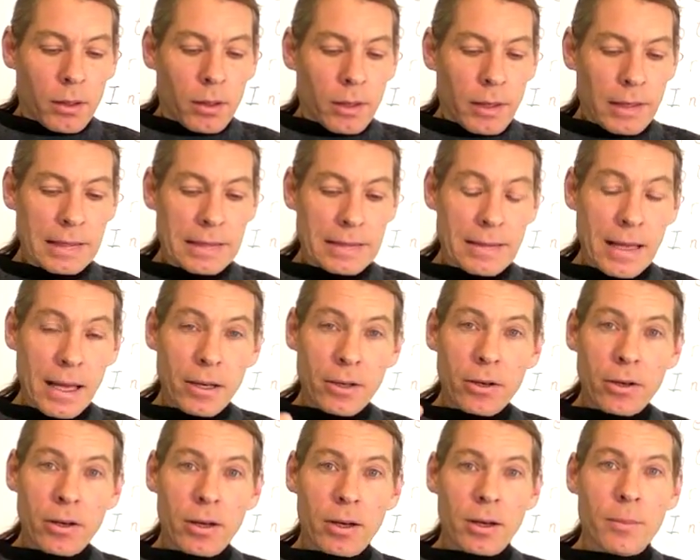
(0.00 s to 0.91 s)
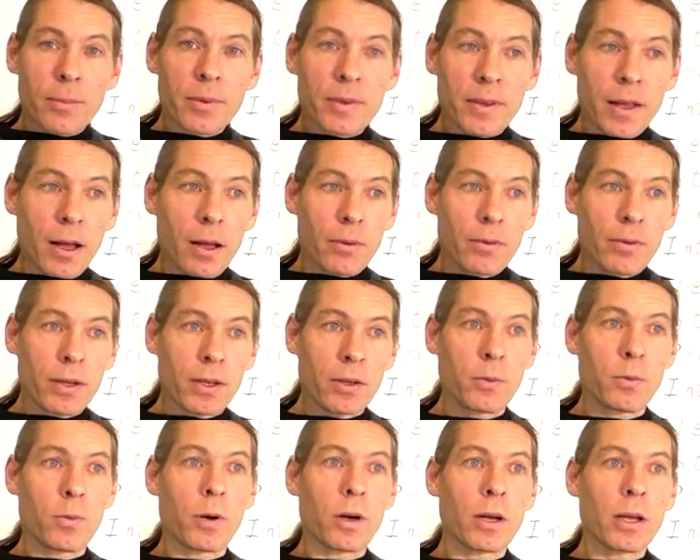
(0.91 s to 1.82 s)
is centered in himself.
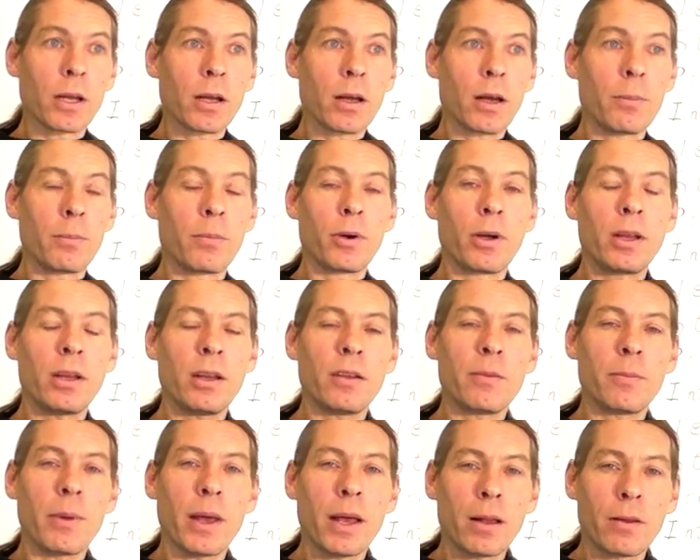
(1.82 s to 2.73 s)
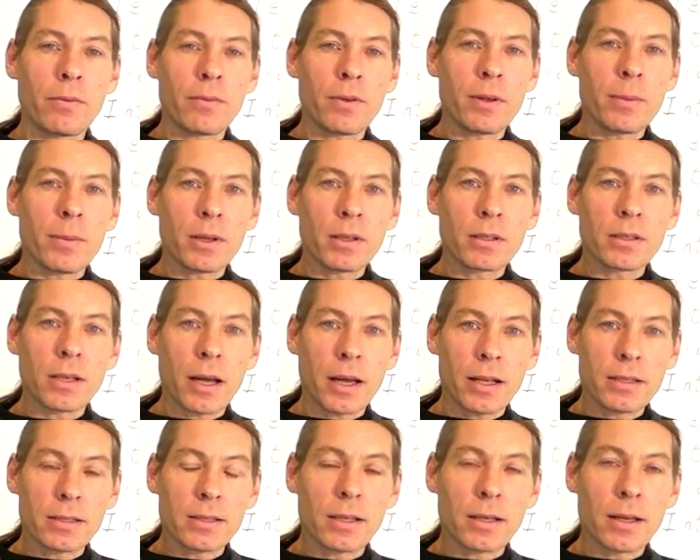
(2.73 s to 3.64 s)
He's working on bringing his male and female
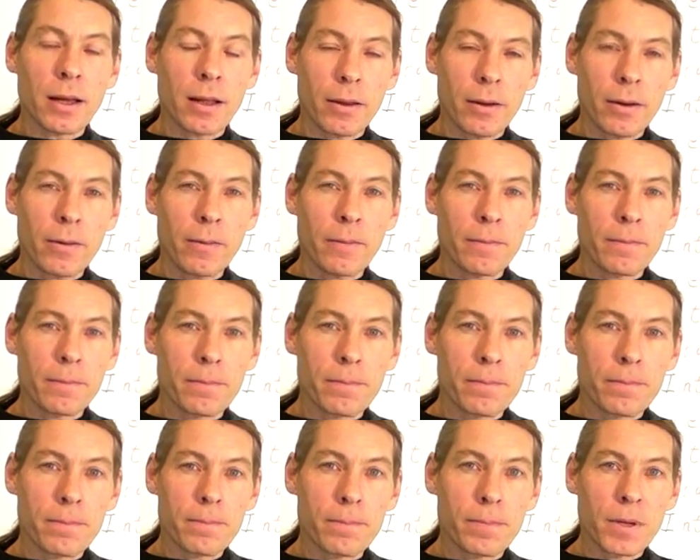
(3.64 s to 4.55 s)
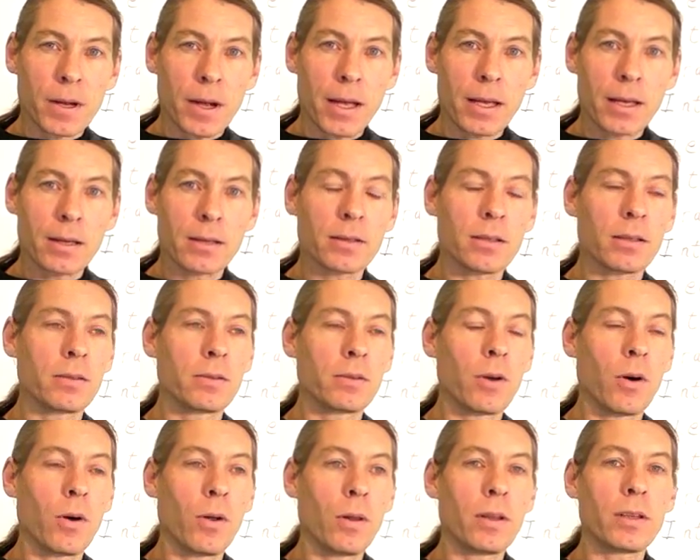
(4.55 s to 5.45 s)
sides together, right? Because his
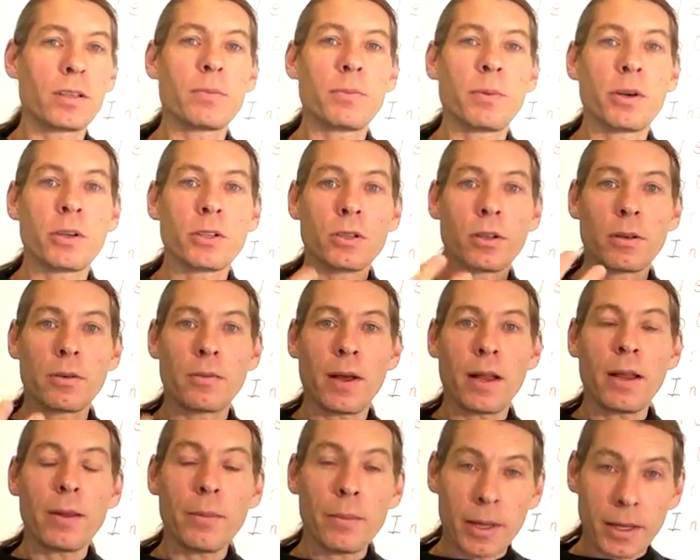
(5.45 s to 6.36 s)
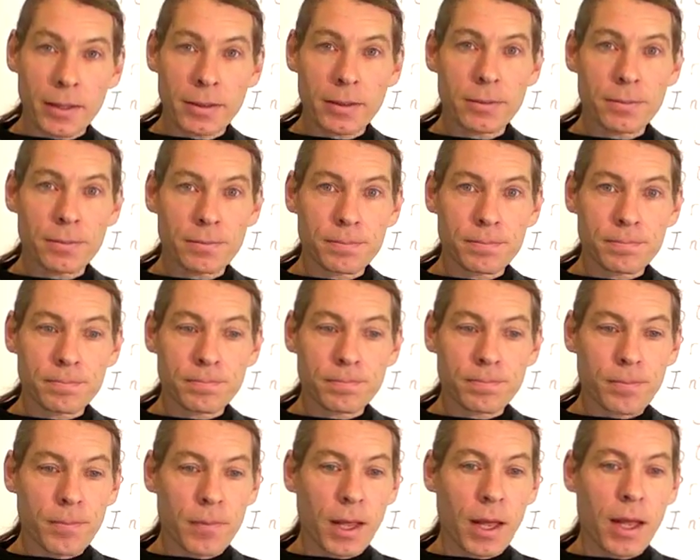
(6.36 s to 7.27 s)
goal is spiritual development.
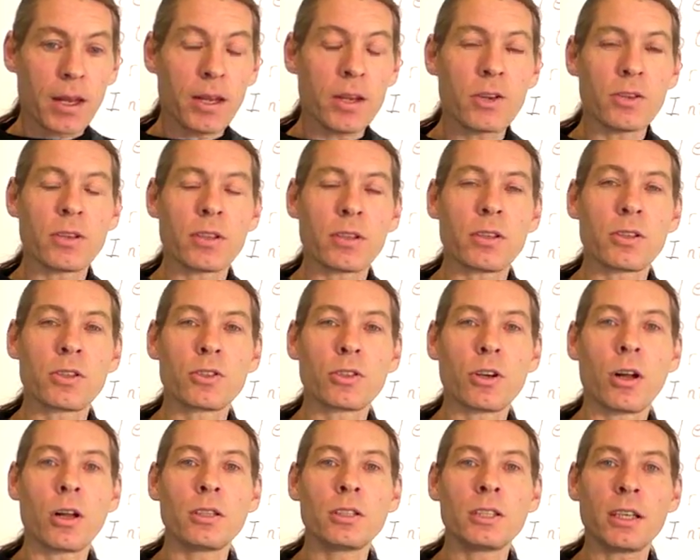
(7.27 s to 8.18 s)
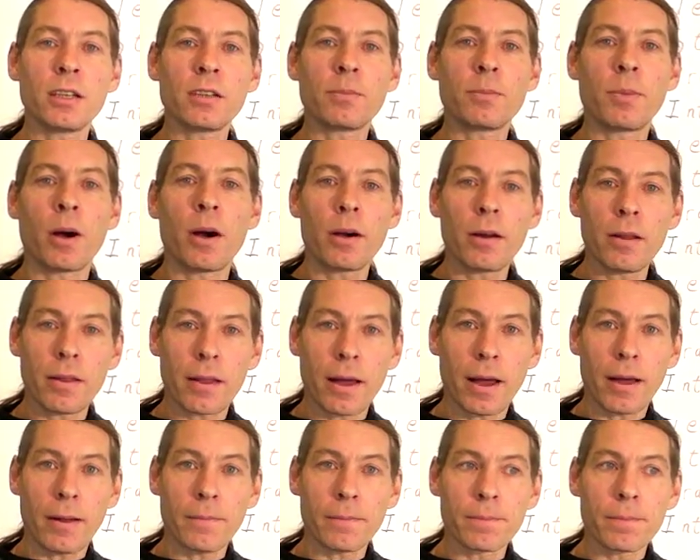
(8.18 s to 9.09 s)
And he uses astrology as part of
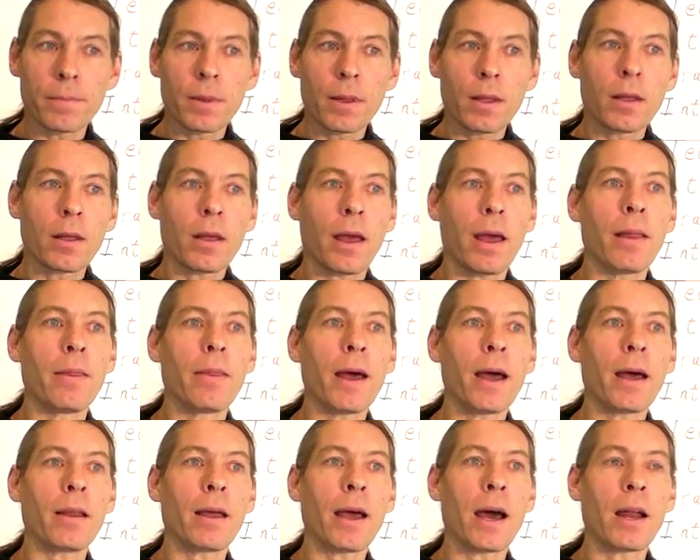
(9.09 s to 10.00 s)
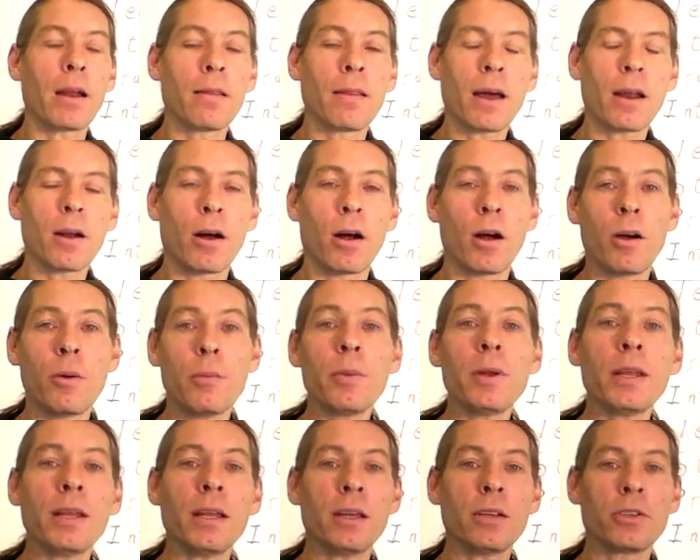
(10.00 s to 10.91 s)
that. And that out of that
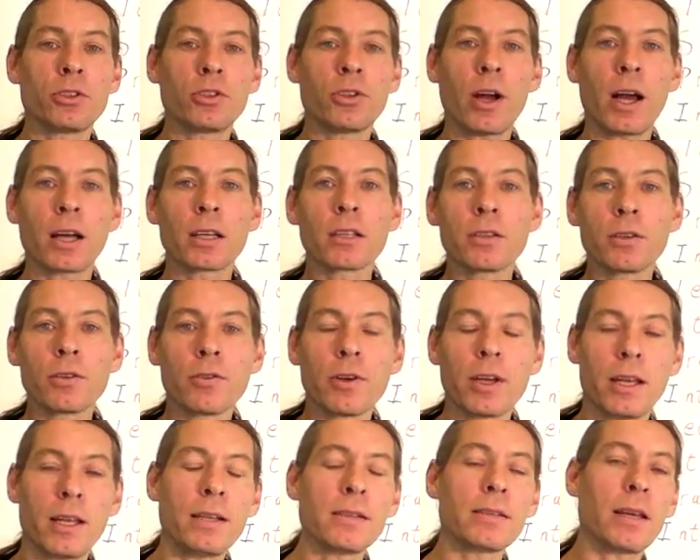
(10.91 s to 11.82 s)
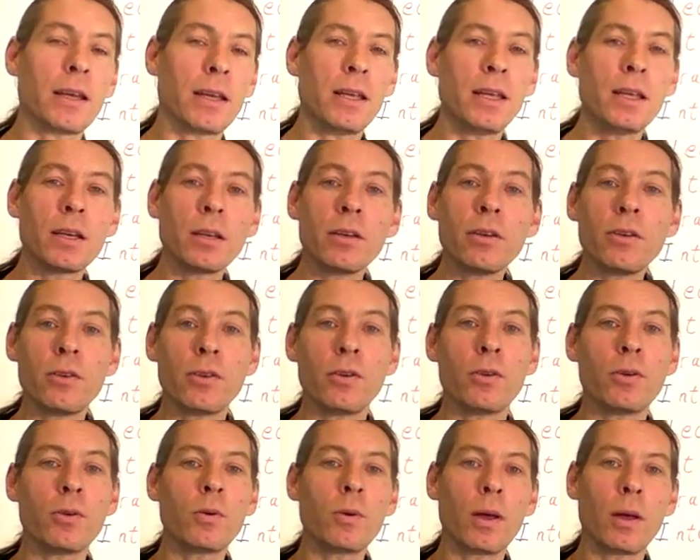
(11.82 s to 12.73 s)
harmony, he attracts the readings that he can
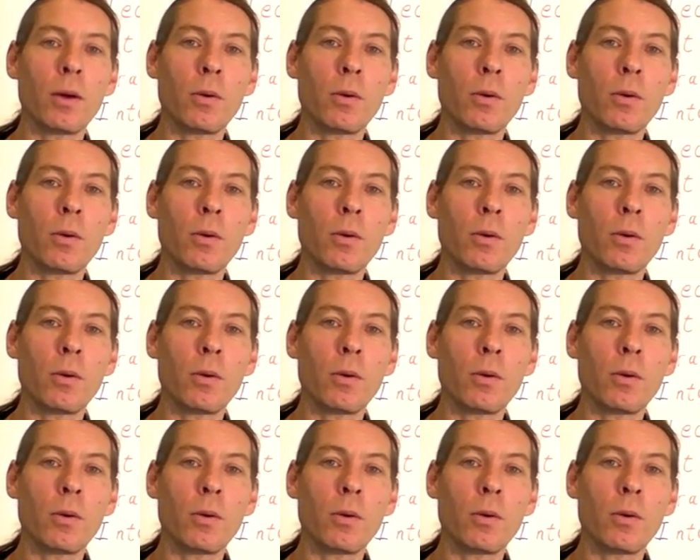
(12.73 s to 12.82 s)
do